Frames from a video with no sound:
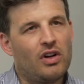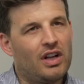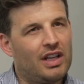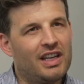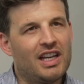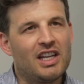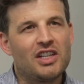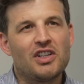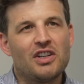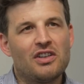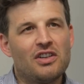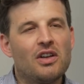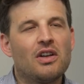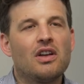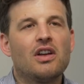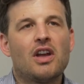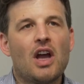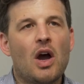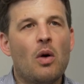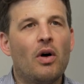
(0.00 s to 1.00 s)
a clinician, you
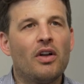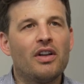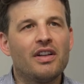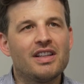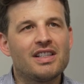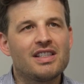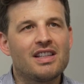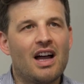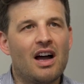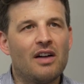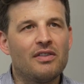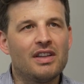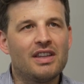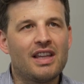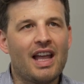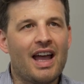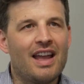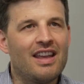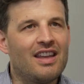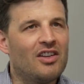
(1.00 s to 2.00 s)
can go on at the start of the
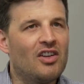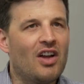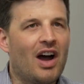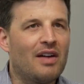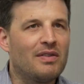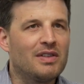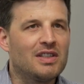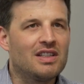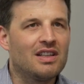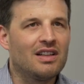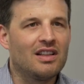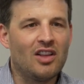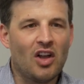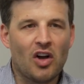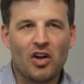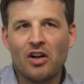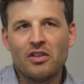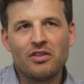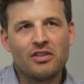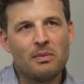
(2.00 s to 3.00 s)
day, you're not having to
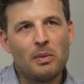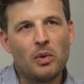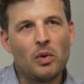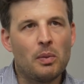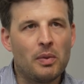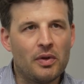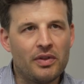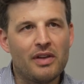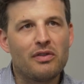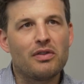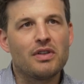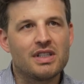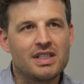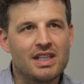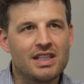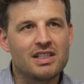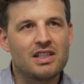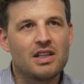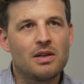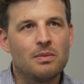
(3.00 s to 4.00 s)
log on to multiple different
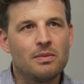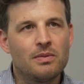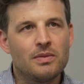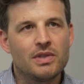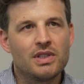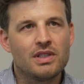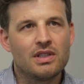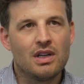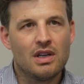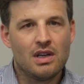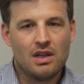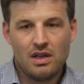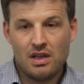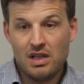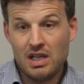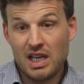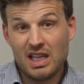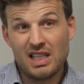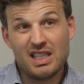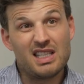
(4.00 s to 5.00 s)
systems.
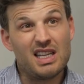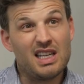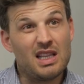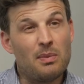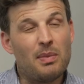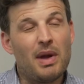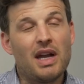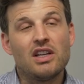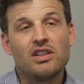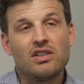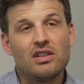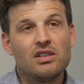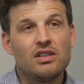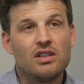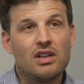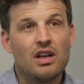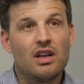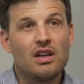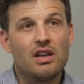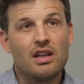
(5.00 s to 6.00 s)
You can see the patient
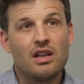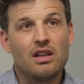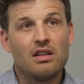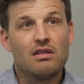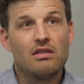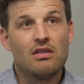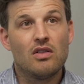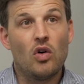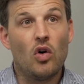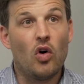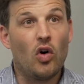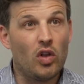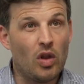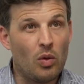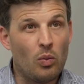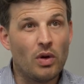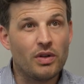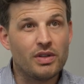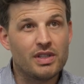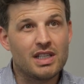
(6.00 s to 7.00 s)
journey all
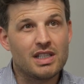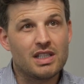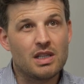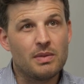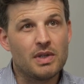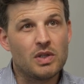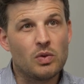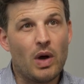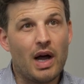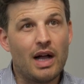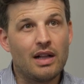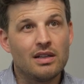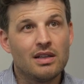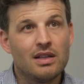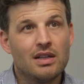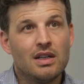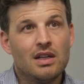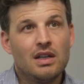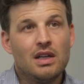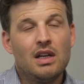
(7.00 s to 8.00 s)
on one system as well.
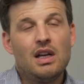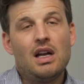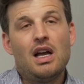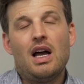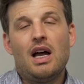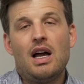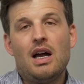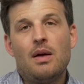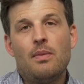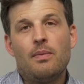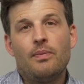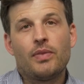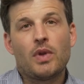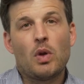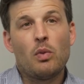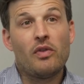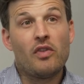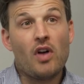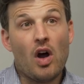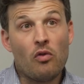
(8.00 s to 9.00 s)

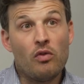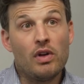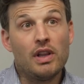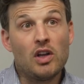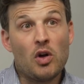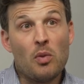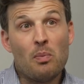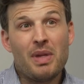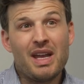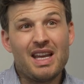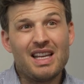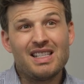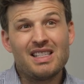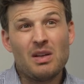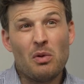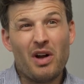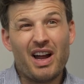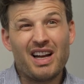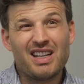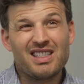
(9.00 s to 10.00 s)
We've got a really good piece that
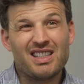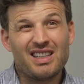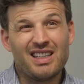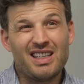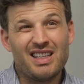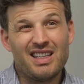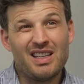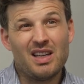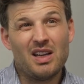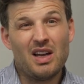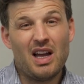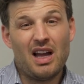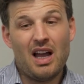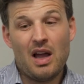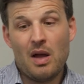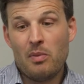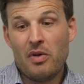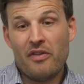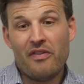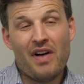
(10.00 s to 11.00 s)
we're actually
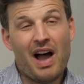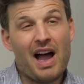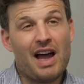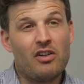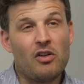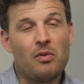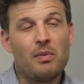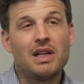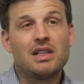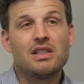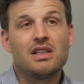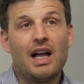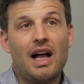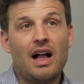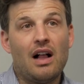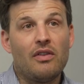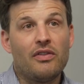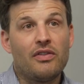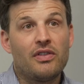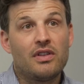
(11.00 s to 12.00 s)
a provider of mental
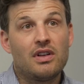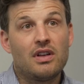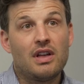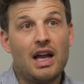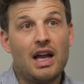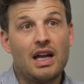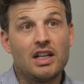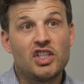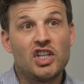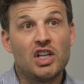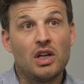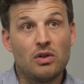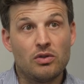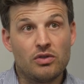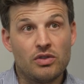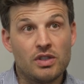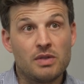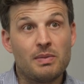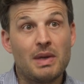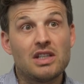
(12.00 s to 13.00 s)
health,
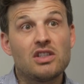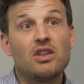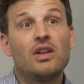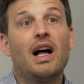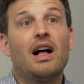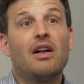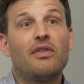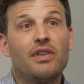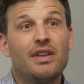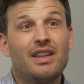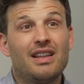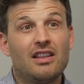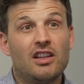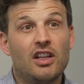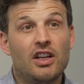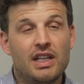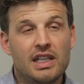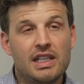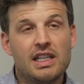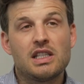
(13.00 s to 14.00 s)
children's mental health and
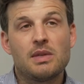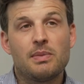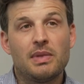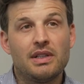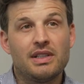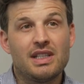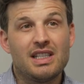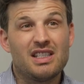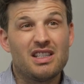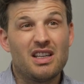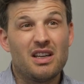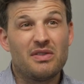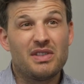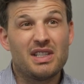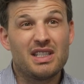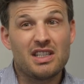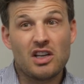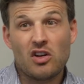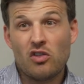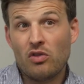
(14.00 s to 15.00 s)
learning disability
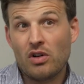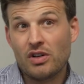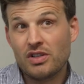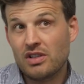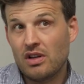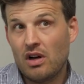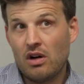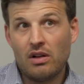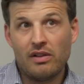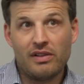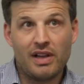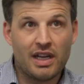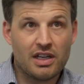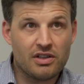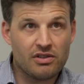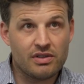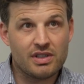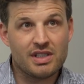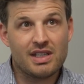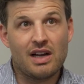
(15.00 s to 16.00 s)
services across the whole of
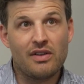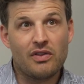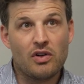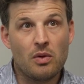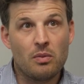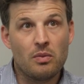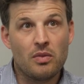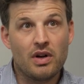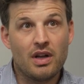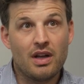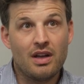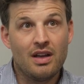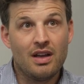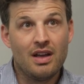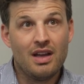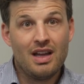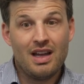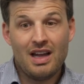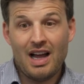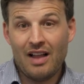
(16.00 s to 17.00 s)
Lancashire and South Cumbria.
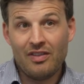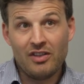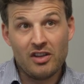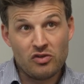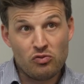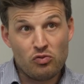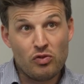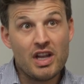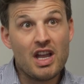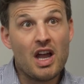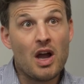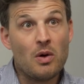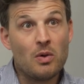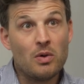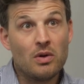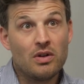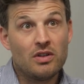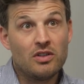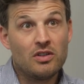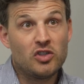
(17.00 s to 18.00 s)
And there's Rio
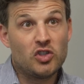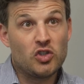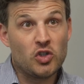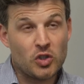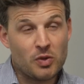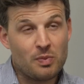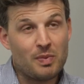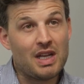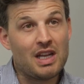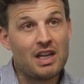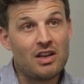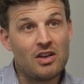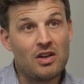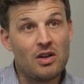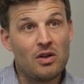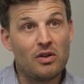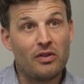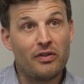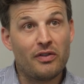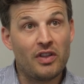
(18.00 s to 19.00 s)
just being
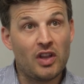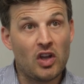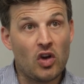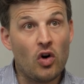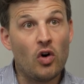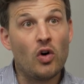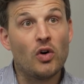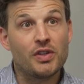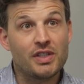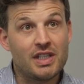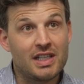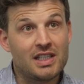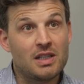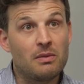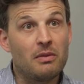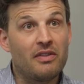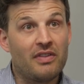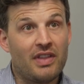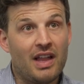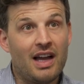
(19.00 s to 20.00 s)
used for the core
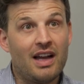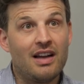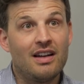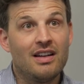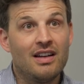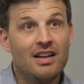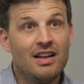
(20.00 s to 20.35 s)
system of that.